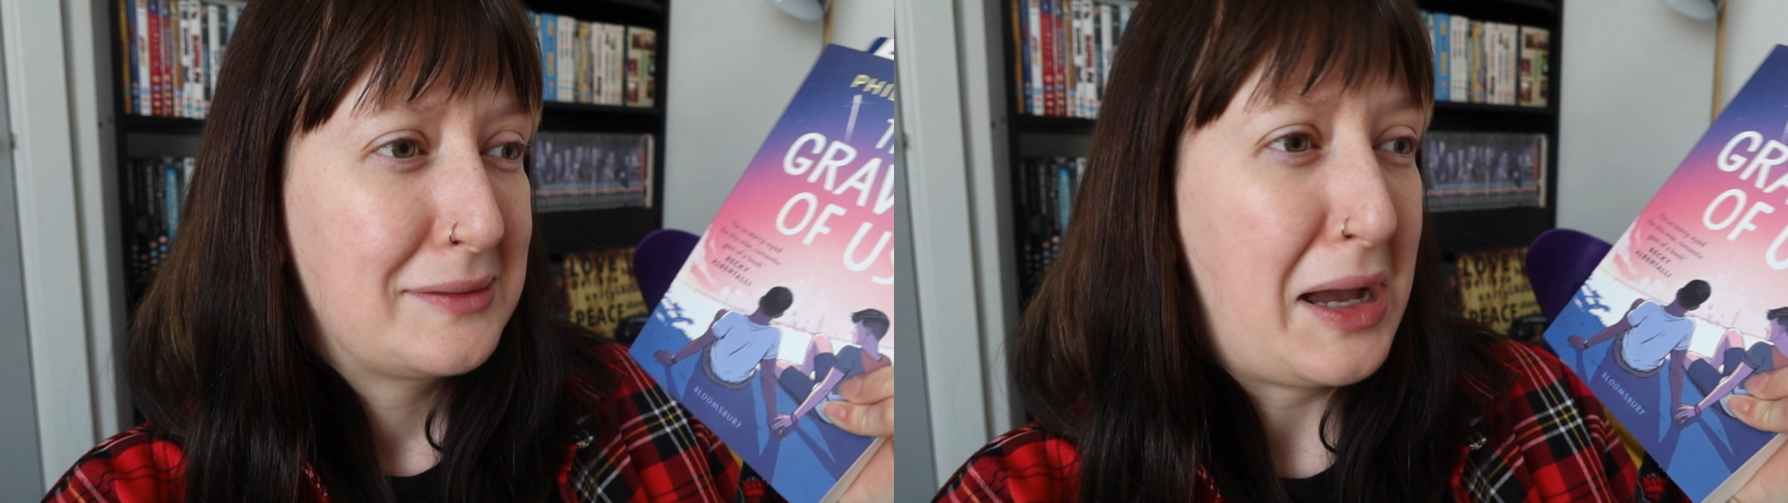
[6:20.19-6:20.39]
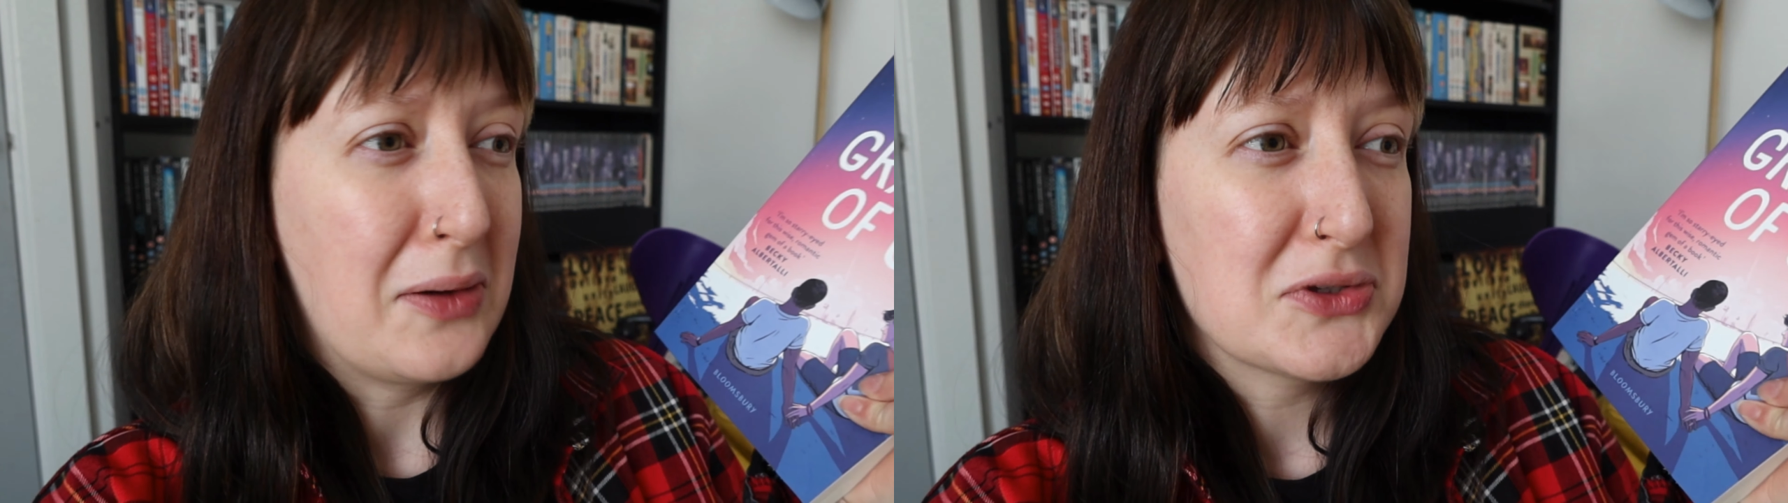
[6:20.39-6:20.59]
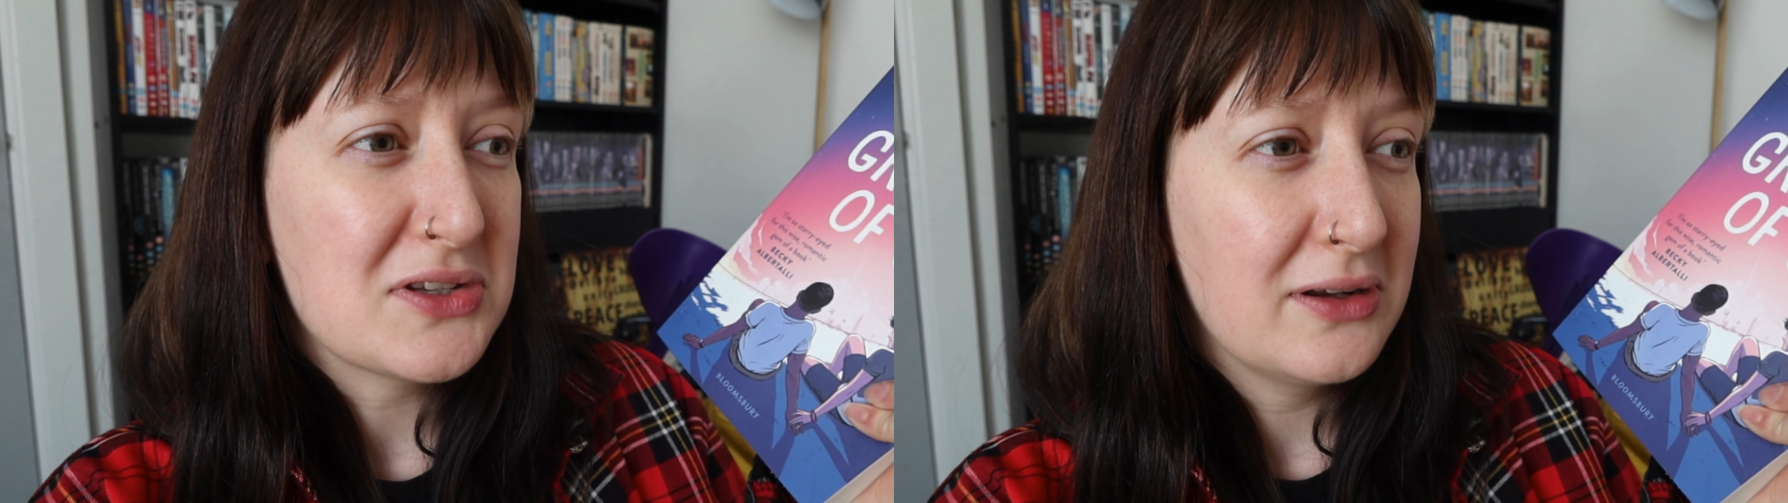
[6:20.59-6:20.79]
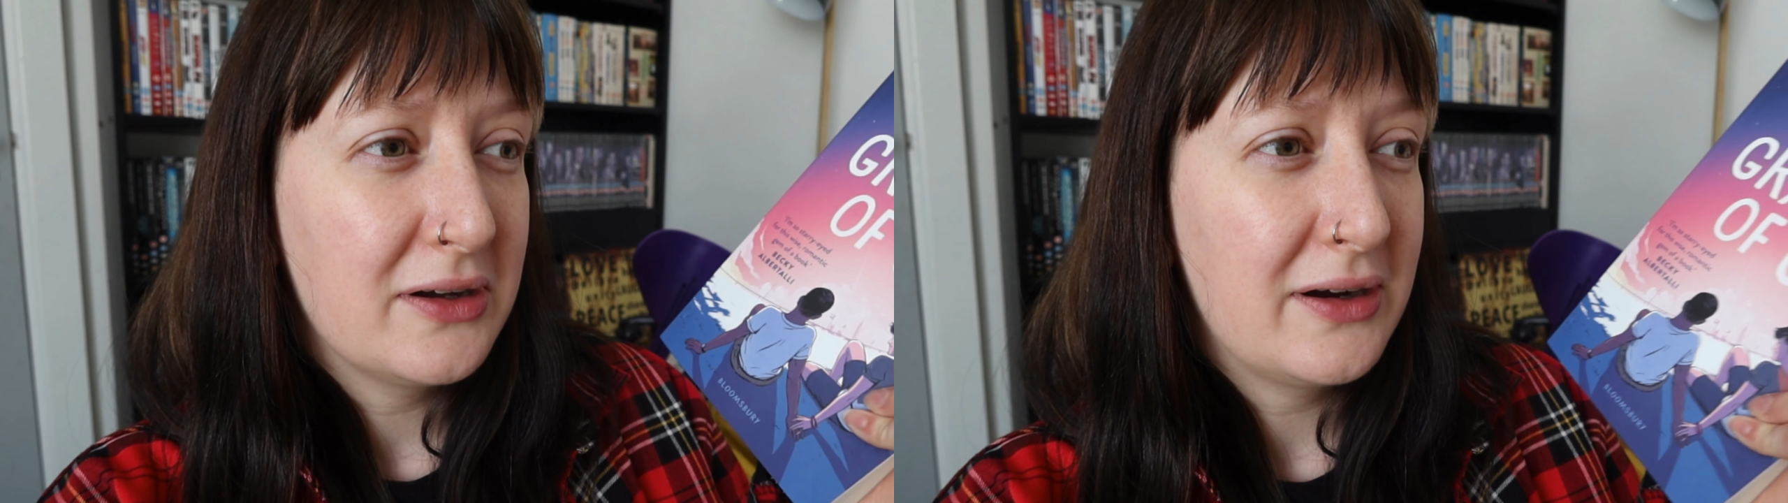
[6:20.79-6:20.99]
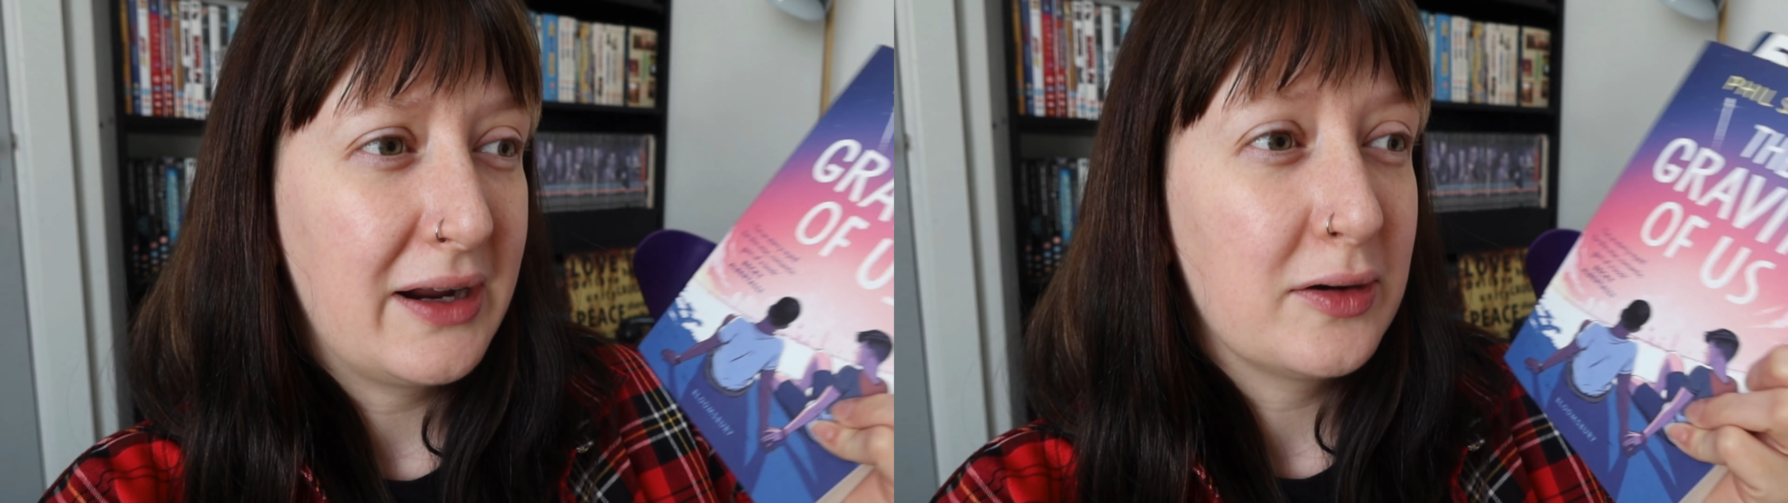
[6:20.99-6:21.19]

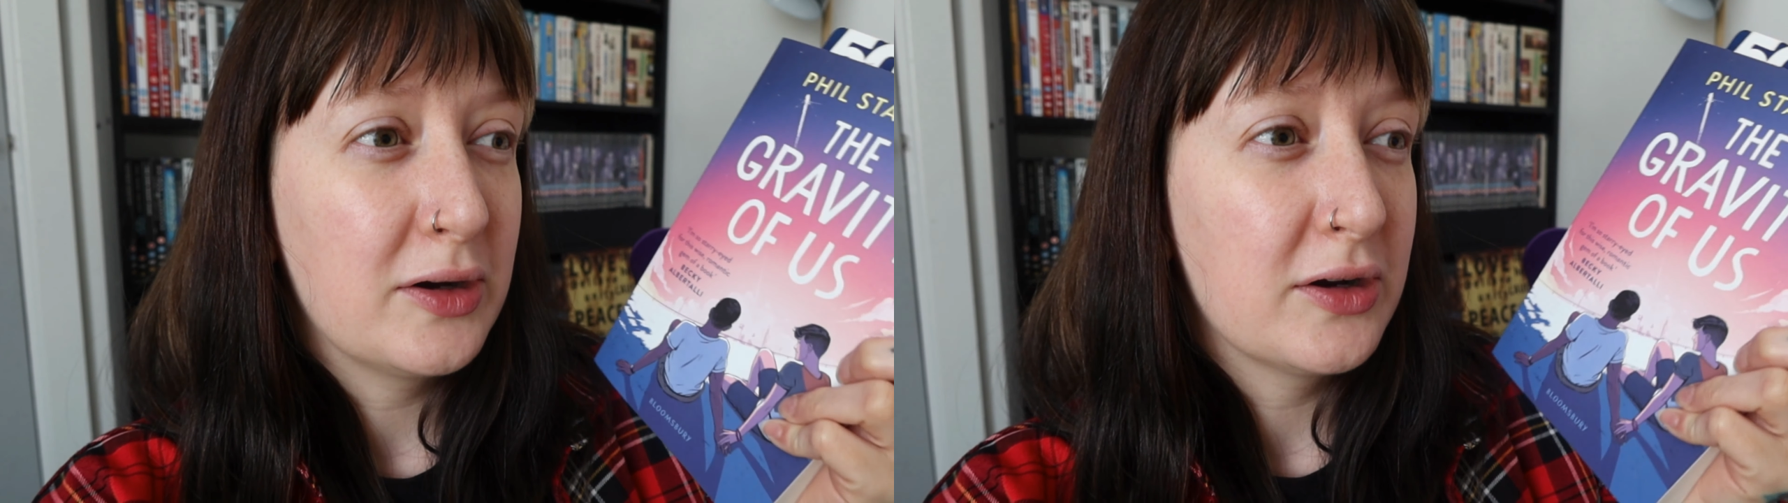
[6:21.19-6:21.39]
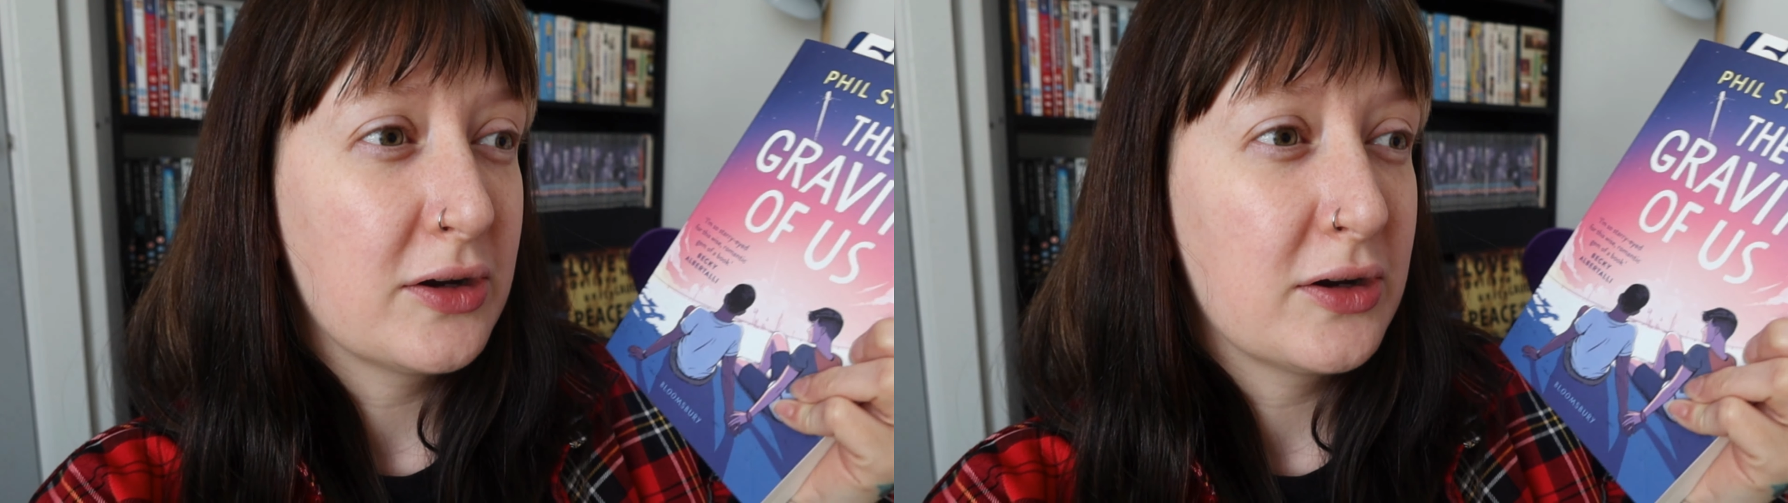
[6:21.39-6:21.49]
counselor and her